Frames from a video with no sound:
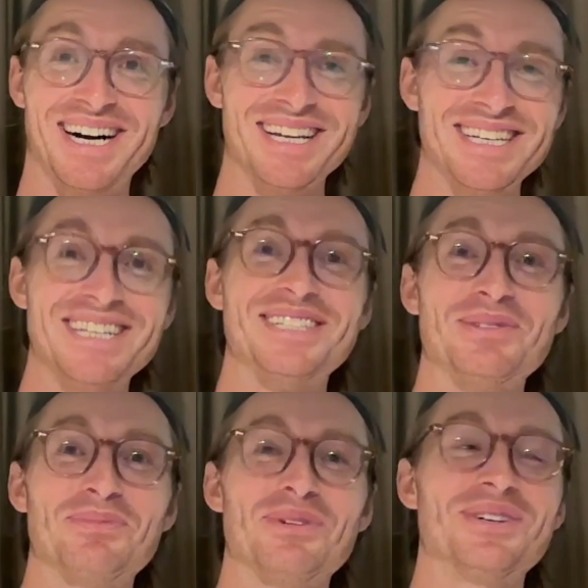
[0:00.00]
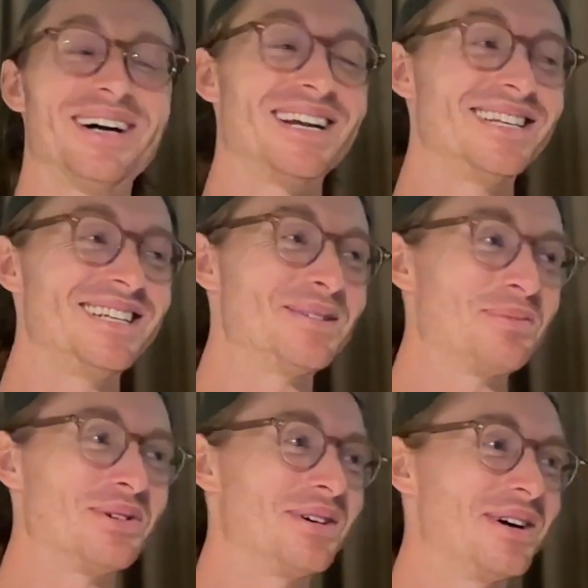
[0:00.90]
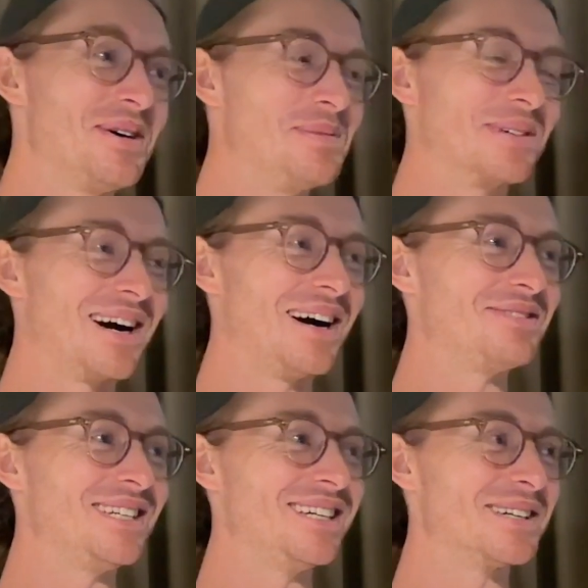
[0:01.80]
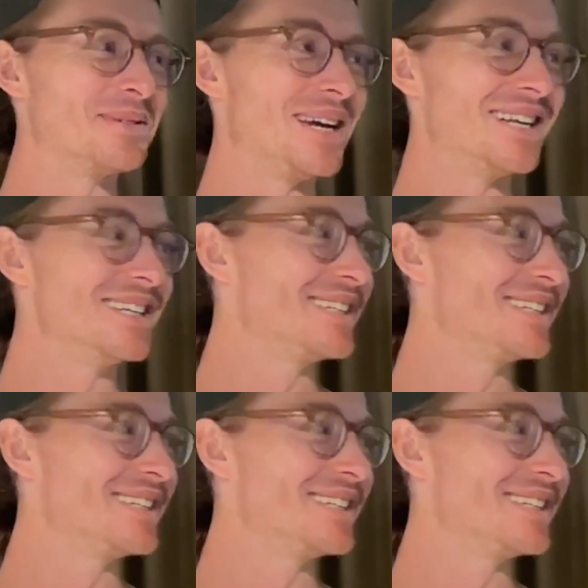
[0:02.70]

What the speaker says: I need to brew a home coffee here, man.